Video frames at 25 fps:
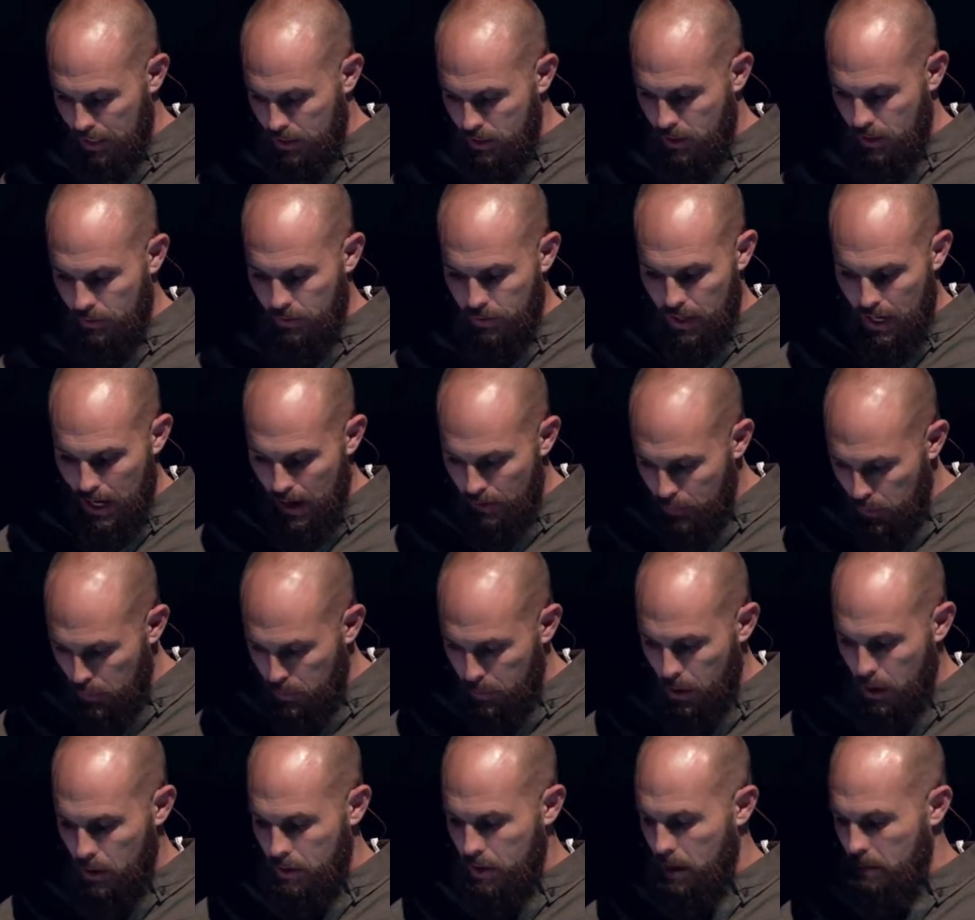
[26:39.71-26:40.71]
So if you have your
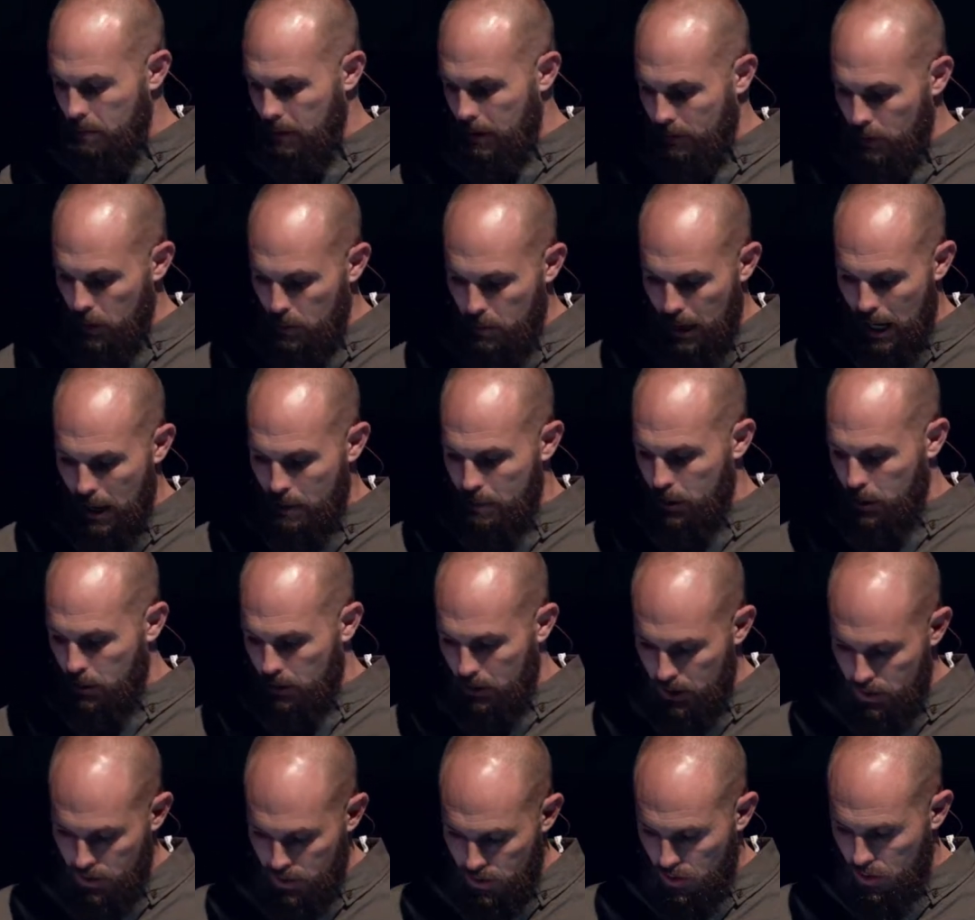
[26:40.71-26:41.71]
program, you have your Bible, you
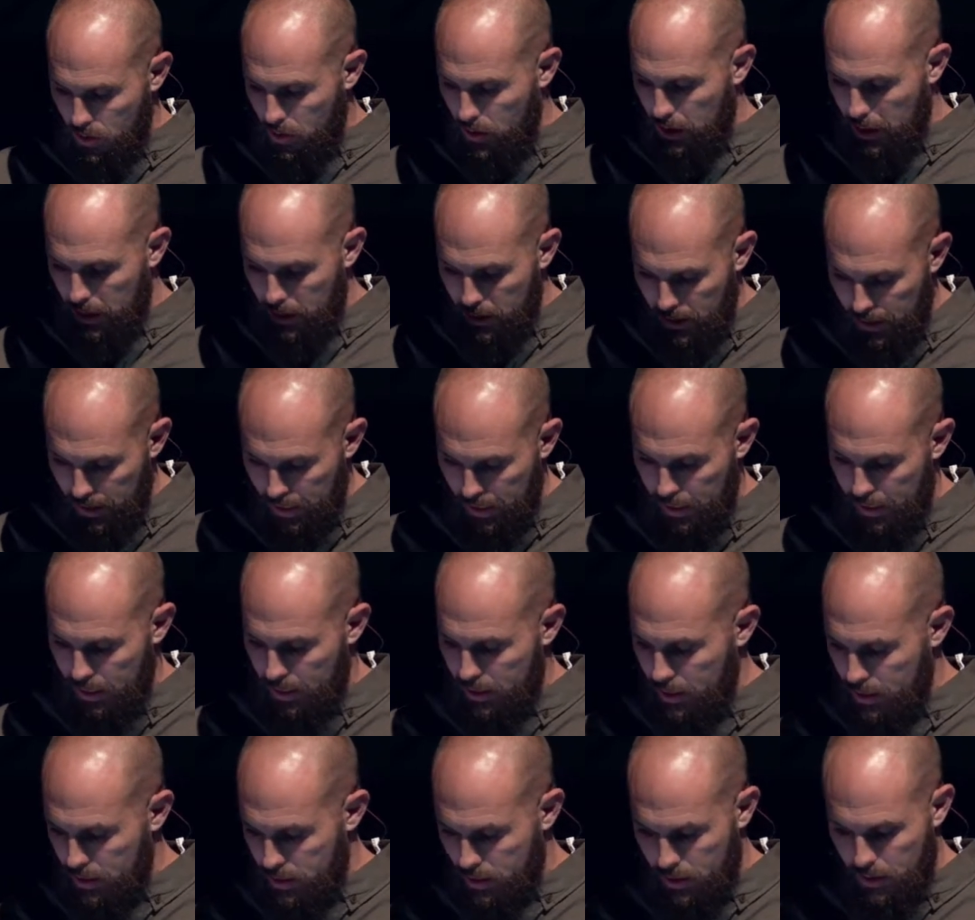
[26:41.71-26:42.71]
want to circle, underline it,
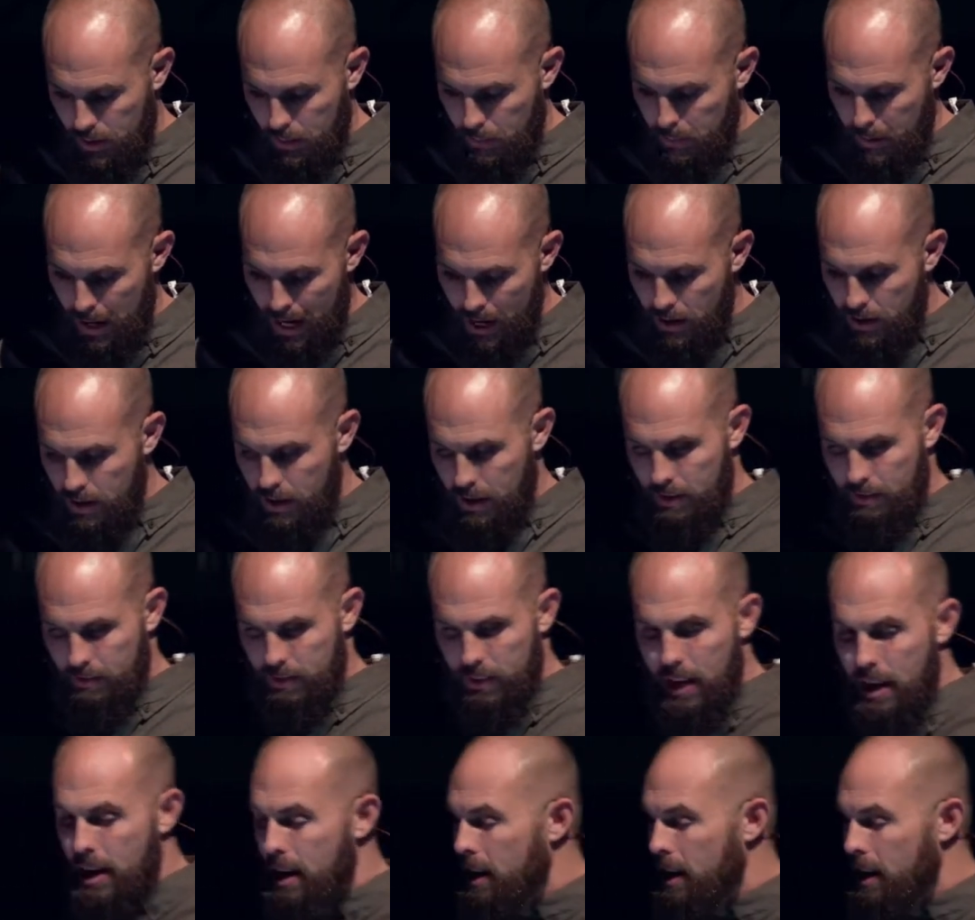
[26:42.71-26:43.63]
these are imperative